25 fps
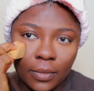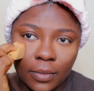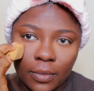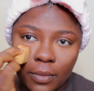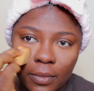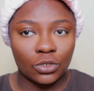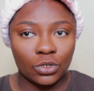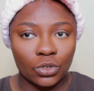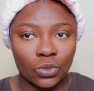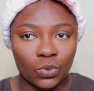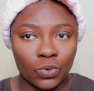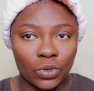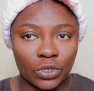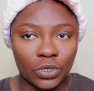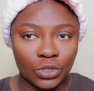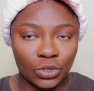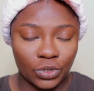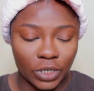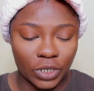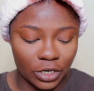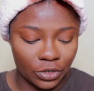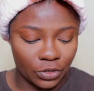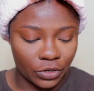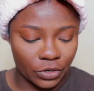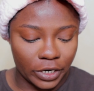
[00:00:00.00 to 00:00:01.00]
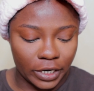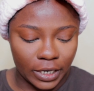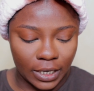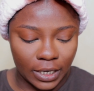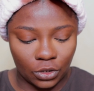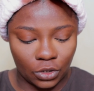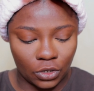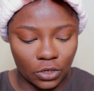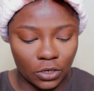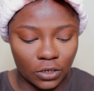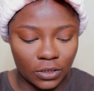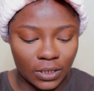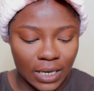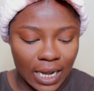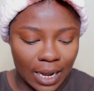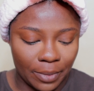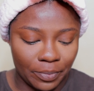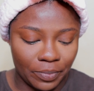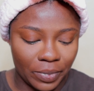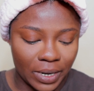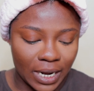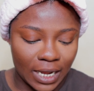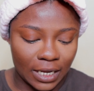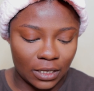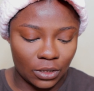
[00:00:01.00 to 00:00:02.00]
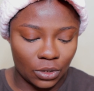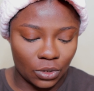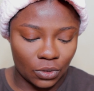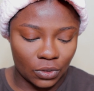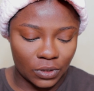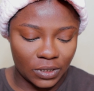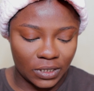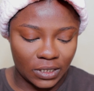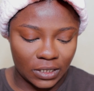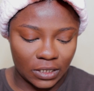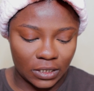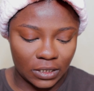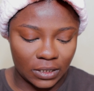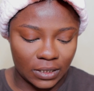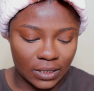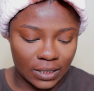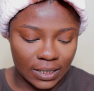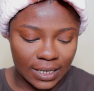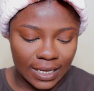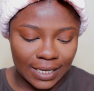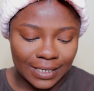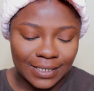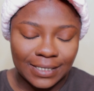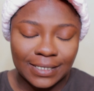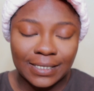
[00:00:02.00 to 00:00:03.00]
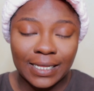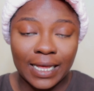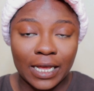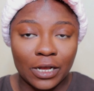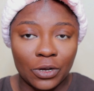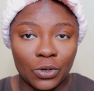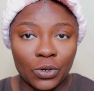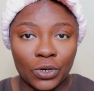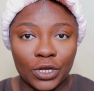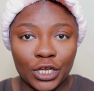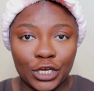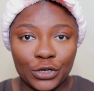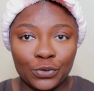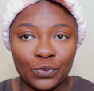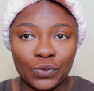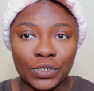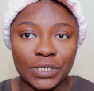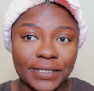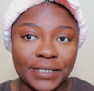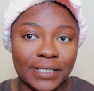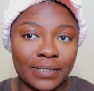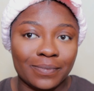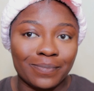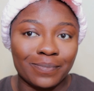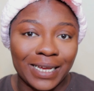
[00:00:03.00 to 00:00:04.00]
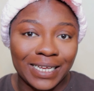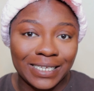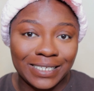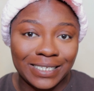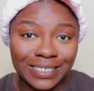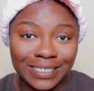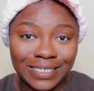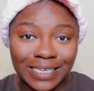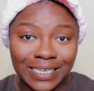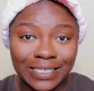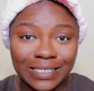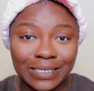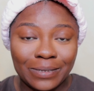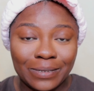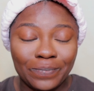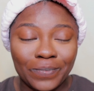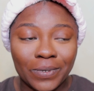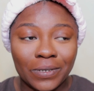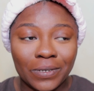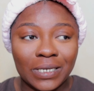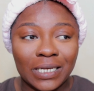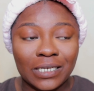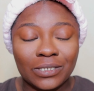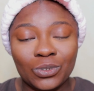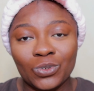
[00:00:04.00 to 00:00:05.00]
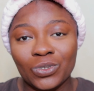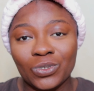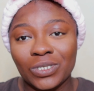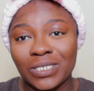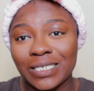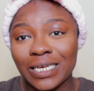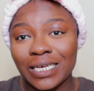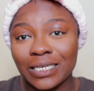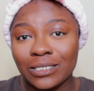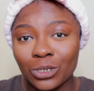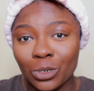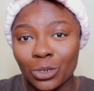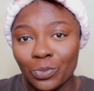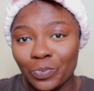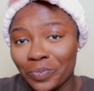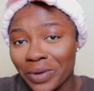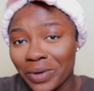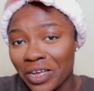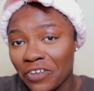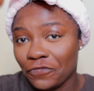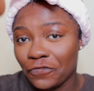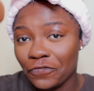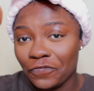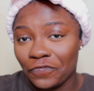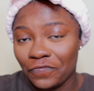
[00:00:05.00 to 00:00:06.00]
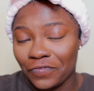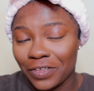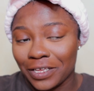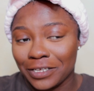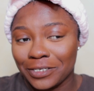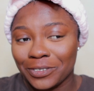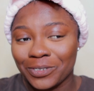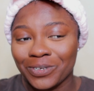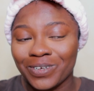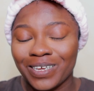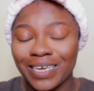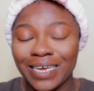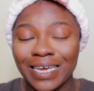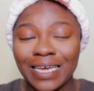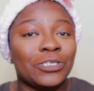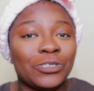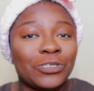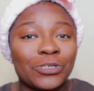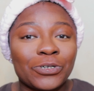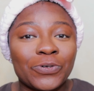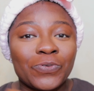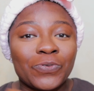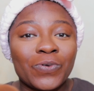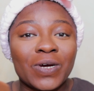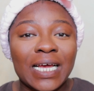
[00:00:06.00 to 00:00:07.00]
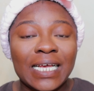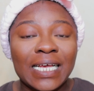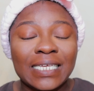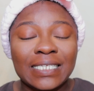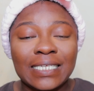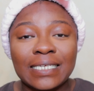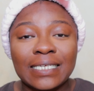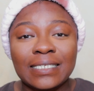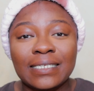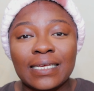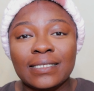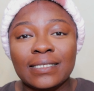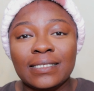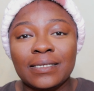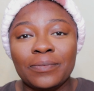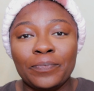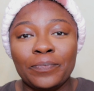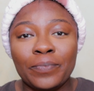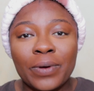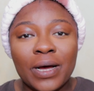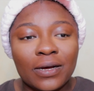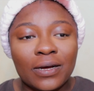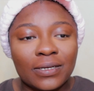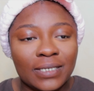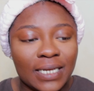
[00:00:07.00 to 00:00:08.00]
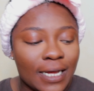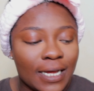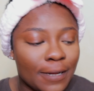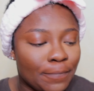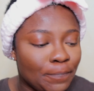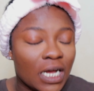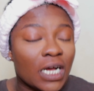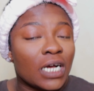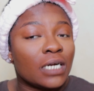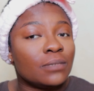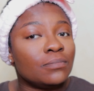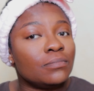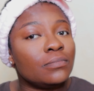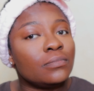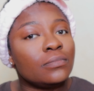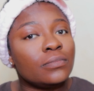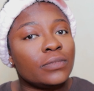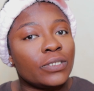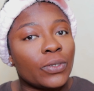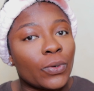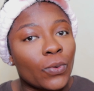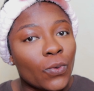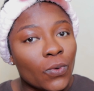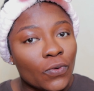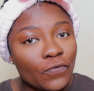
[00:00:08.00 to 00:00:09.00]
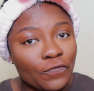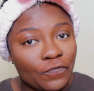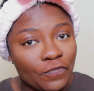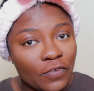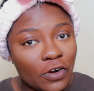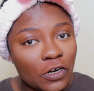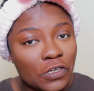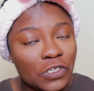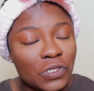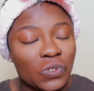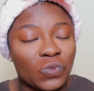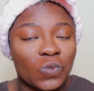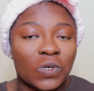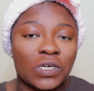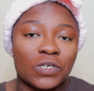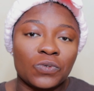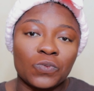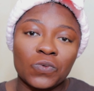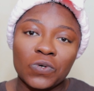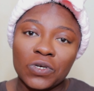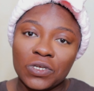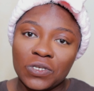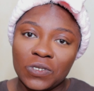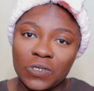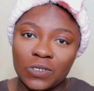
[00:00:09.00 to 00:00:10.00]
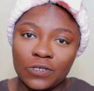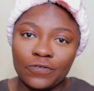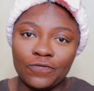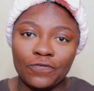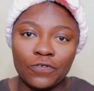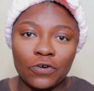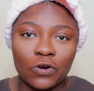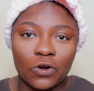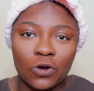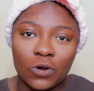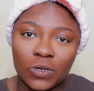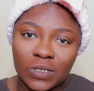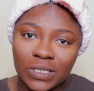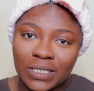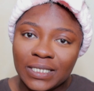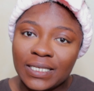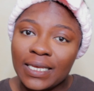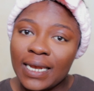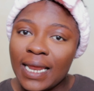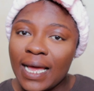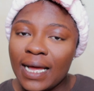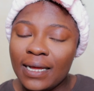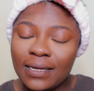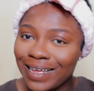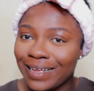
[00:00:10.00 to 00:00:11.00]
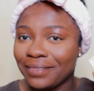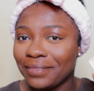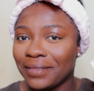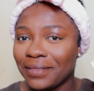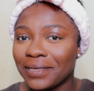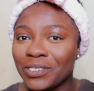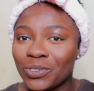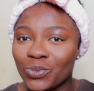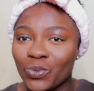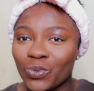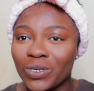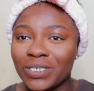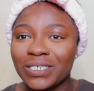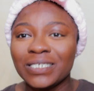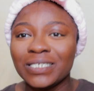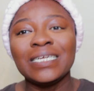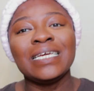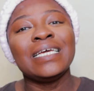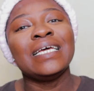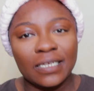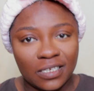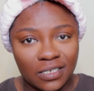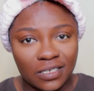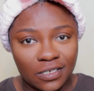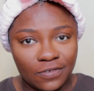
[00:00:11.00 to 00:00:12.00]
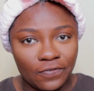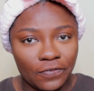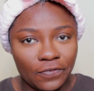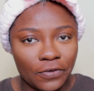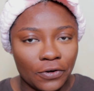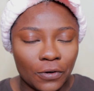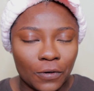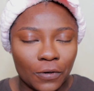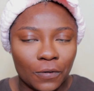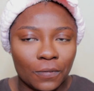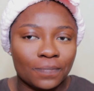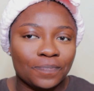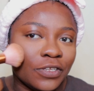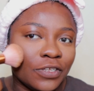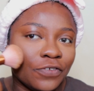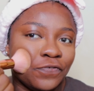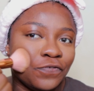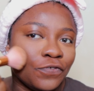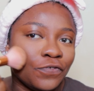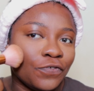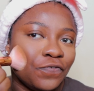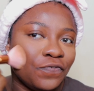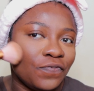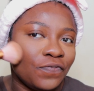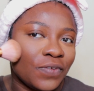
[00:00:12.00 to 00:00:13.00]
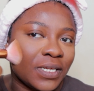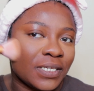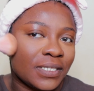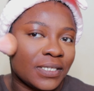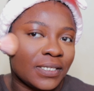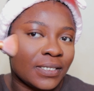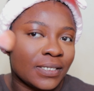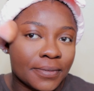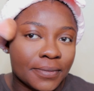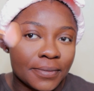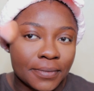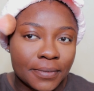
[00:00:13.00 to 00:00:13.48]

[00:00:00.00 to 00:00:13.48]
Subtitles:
So once you are done applying those things, the next thing I go in with is my setting powder to set up my full face, okay? So when I say setting powder, the first one was for concealer and this one is for the full face.